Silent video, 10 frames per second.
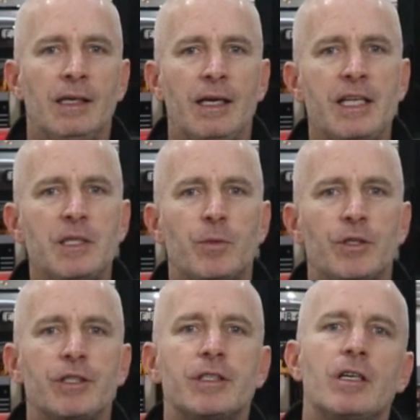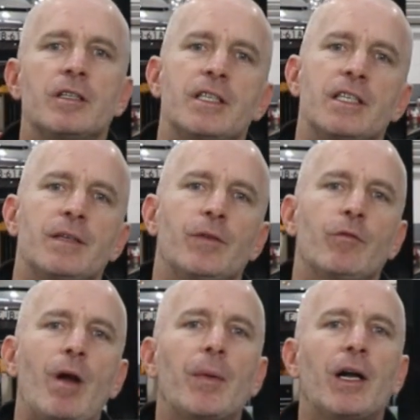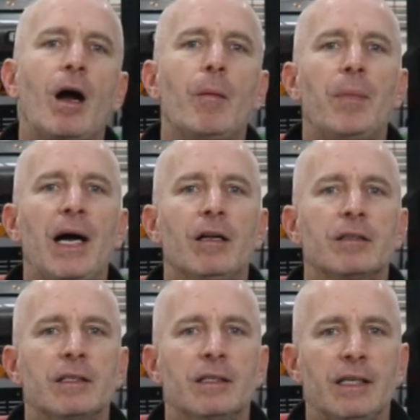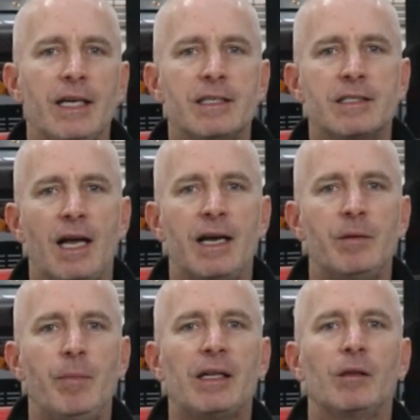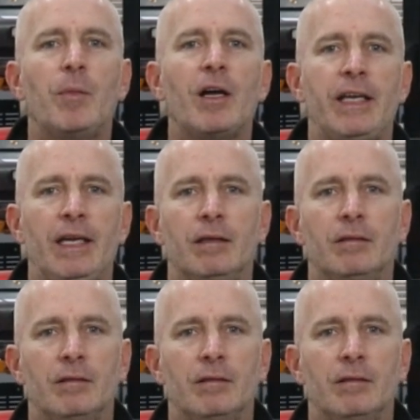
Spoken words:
and these bushes consist of a rubber compound inside a metal body.